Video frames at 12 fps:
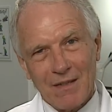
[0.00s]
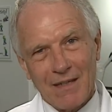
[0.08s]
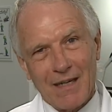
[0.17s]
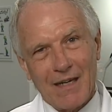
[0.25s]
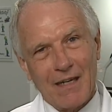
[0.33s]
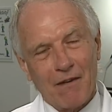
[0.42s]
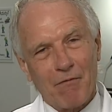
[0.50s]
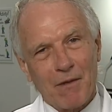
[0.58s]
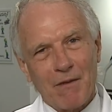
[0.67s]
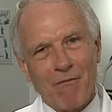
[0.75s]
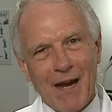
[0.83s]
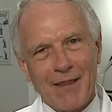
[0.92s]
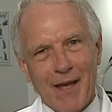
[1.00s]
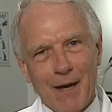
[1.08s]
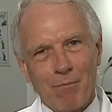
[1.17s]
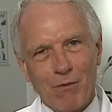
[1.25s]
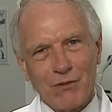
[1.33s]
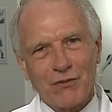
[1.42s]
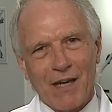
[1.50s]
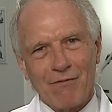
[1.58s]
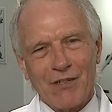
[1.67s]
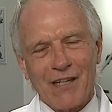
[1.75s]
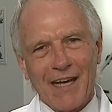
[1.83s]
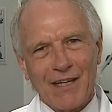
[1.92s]
Uh, if we divide that up over
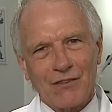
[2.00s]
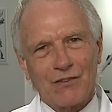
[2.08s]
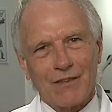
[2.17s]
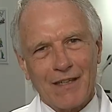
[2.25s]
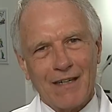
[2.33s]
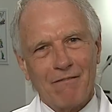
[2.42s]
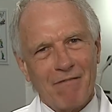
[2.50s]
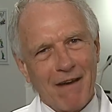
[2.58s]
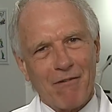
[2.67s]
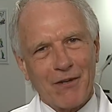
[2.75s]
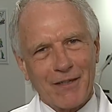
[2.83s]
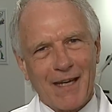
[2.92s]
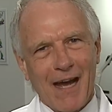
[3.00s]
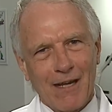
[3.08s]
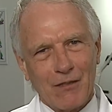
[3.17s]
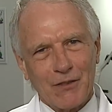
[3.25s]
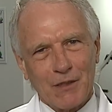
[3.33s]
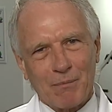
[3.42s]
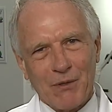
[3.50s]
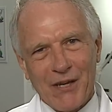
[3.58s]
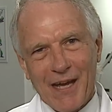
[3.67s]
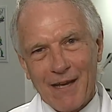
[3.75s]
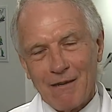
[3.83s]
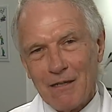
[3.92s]
seven days, uh, 500 calories per
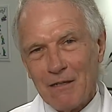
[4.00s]
day.